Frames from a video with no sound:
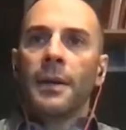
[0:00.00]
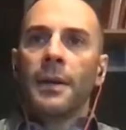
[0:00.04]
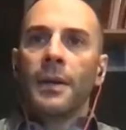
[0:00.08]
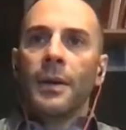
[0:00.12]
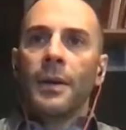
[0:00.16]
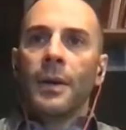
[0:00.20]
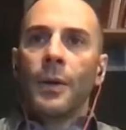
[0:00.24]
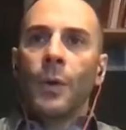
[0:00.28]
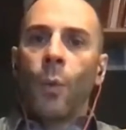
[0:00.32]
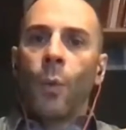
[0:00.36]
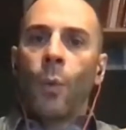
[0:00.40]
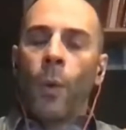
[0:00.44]

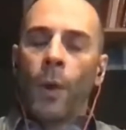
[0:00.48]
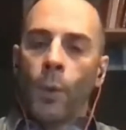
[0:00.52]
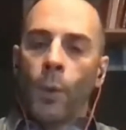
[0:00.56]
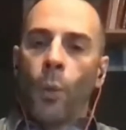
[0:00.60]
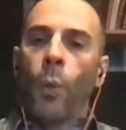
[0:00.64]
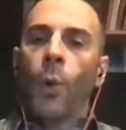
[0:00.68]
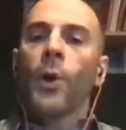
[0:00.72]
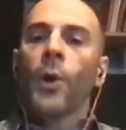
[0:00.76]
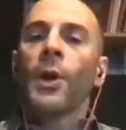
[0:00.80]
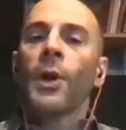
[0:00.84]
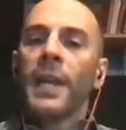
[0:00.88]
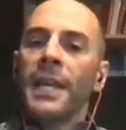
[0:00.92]
where
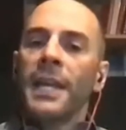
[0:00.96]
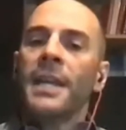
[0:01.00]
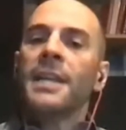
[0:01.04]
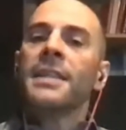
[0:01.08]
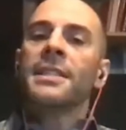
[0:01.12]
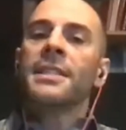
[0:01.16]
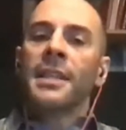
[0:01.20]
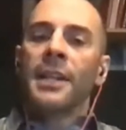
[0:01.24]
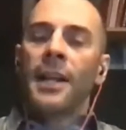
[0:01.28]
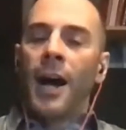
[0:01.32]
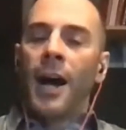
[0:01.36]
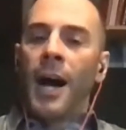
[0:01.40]
work
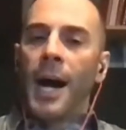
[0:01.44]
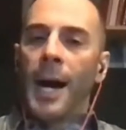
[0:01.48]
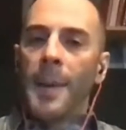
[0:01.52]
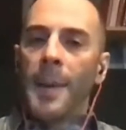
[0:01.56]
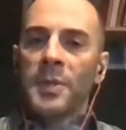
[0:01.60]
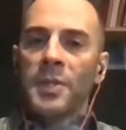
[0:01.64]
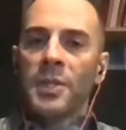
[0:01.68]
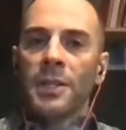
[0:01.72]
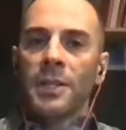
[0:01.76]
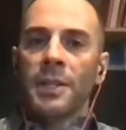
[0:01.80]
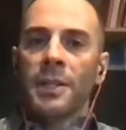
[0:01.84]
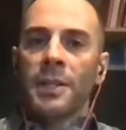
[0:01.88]
is an
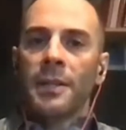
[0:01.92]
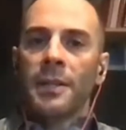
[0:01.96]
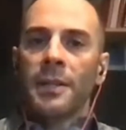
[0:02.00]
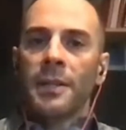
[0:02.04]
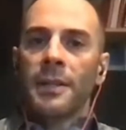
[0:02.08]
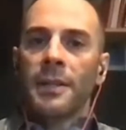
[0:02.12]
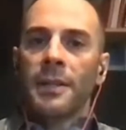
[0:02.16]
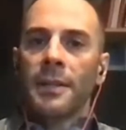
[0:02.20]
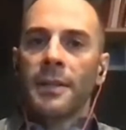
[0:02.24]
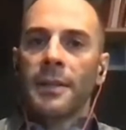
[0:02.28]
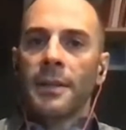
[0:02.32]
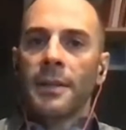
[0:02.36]

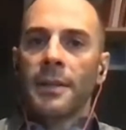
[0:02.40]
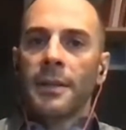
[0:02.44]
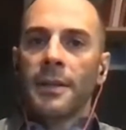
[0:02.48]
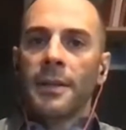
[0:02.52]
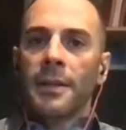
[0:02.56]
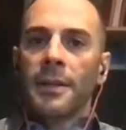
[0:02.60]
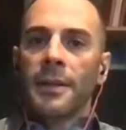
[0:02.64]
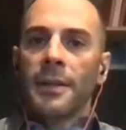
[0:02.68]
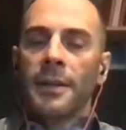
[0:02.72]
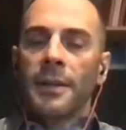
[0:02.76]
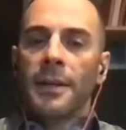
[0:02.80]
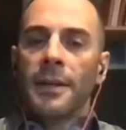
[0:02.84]
option
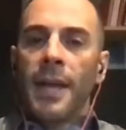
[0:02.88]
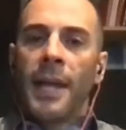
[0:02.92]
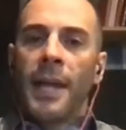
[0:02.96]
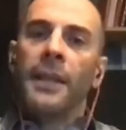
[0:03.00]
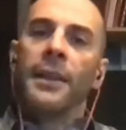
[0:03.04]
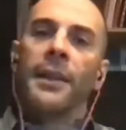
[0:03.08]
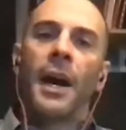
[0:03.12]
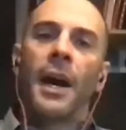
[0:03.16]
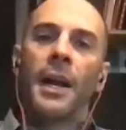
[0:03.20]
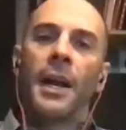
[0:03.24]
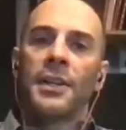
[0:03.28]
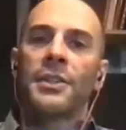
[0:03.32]

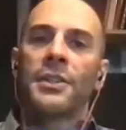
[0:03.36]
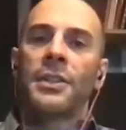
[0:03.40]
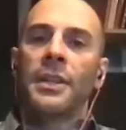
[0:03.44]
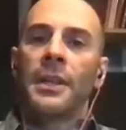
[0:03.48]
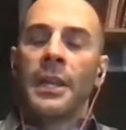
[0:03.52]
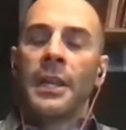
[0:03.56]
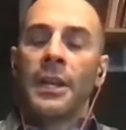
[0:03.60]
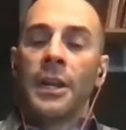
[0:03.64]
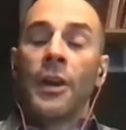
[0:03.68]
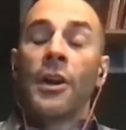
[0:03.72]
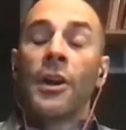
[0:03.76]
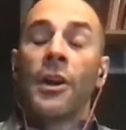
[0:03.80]
and not a,
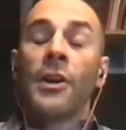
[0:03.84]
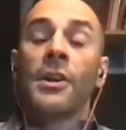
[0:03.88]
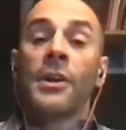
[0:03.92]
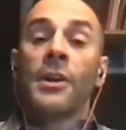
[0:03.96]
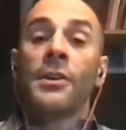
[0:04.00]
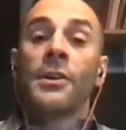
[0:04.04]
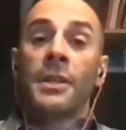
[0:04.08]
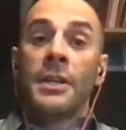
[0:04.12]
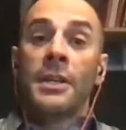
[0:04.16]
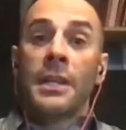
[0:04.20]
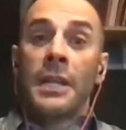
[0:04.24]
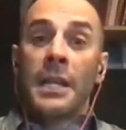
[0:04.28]
er, er,
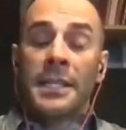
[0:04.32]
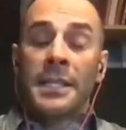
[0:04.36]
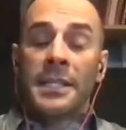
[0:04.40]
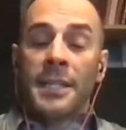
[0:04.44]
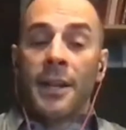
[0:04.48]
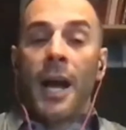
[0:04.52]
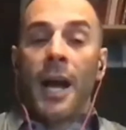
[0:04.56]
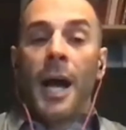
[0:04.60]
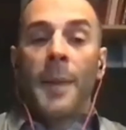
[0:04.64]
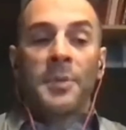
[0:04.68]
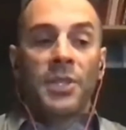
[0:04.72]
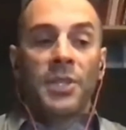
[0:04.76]
er, it's
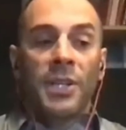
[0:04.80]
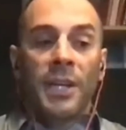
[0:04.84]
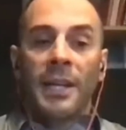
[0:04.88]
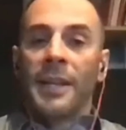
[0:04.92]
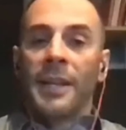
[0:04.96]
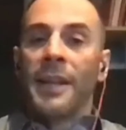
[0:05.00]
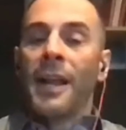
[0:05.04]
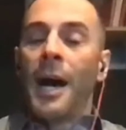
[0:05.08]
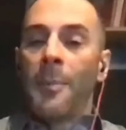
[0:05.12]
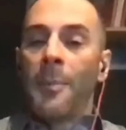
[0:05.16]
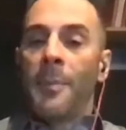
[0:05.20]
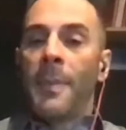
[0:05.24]
an option
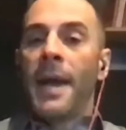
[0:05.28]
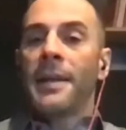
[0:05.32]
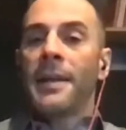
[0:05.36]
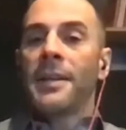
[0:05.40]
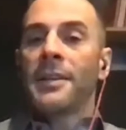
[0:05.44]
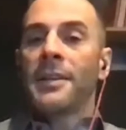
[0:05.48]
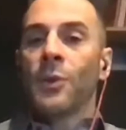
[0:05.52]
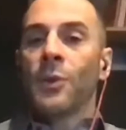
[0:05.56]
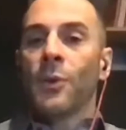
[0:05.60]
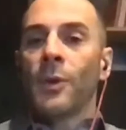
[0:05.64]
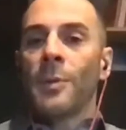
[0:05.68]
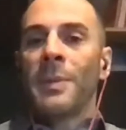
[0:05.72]
and not
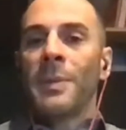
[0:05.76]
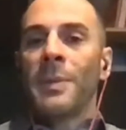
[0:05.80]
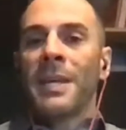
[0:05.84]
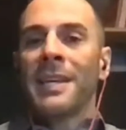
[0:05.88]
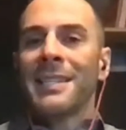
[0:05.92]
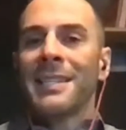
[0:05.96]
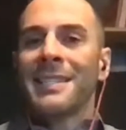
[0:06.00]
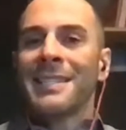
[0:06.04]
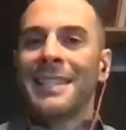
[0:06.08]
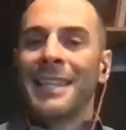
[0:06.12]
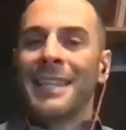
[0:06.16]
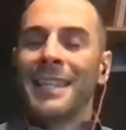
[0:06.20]
mandatory
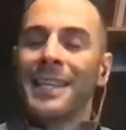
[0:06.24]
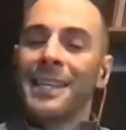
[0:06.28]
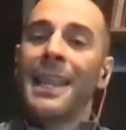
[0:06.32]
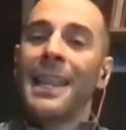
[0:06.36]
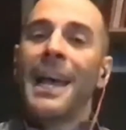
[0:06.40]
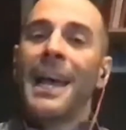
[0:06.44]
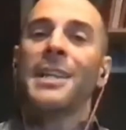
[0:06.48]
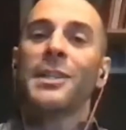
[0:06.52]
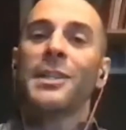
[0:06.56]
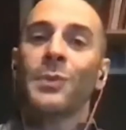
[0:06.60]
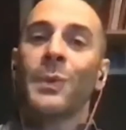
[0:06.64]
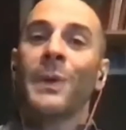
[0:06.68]
because then
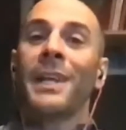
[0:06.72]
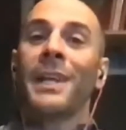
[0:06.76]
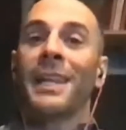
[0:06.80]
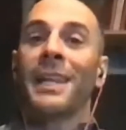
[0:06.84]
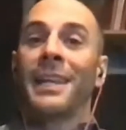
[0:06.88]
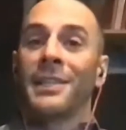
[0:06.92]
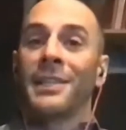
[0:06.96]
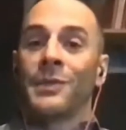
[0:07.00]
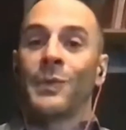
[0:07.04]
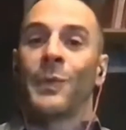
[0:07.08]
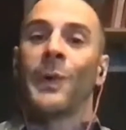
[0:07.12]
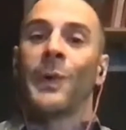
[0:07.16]
that's when
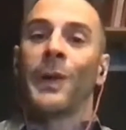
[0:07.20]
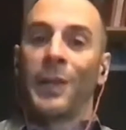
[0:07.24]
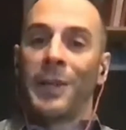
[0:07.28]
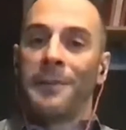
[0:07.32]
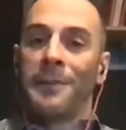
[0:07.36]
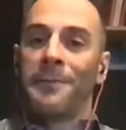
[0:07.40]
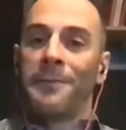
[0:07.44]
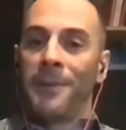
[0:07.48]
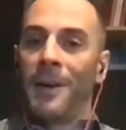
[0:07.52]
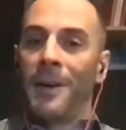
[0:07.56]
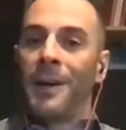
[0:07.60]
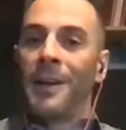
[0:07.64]
it gets
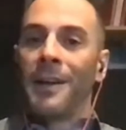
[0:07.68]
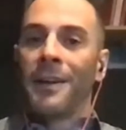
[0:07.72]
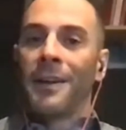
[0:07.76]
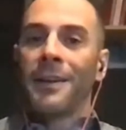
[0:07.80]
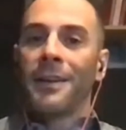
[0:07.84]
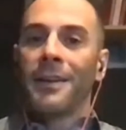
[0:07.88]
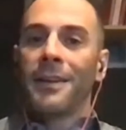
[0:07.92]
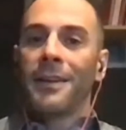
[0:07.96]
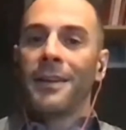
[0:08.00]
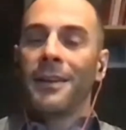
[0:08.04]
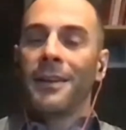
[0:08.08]
really fun.